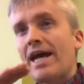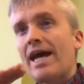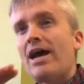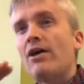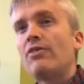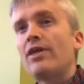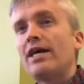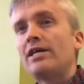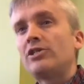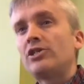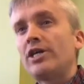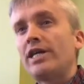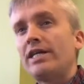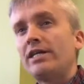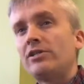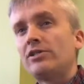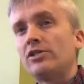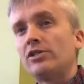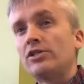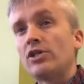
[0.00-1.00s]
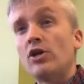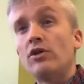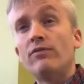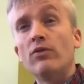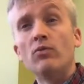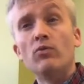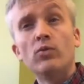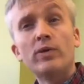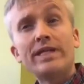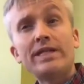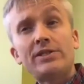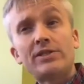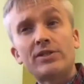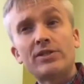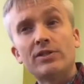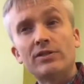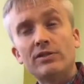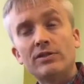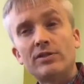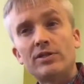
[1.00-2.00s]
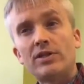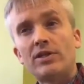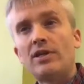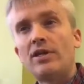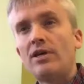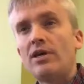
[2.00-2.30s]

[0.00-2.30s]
how that changes over recent